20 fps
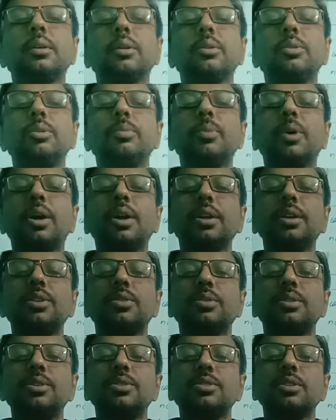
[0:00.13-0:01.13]
Good morning,
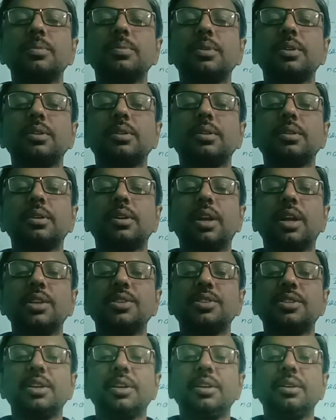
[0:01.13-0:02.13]
students of
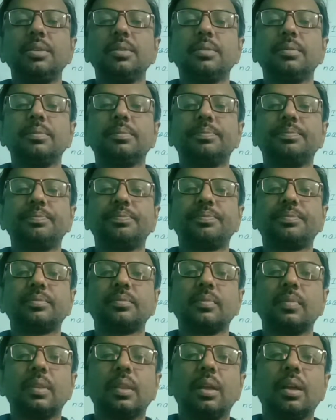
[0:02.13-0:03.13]
class 10.
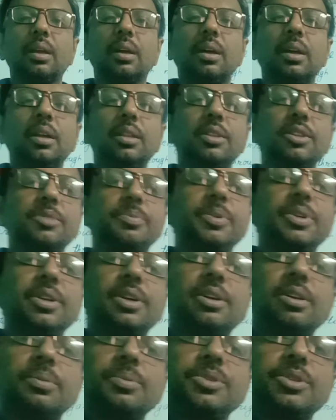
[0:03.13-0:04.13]
In this
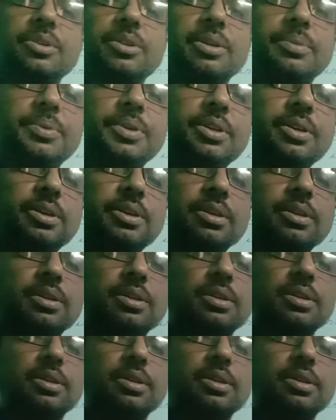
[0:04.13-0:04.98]
period of geography,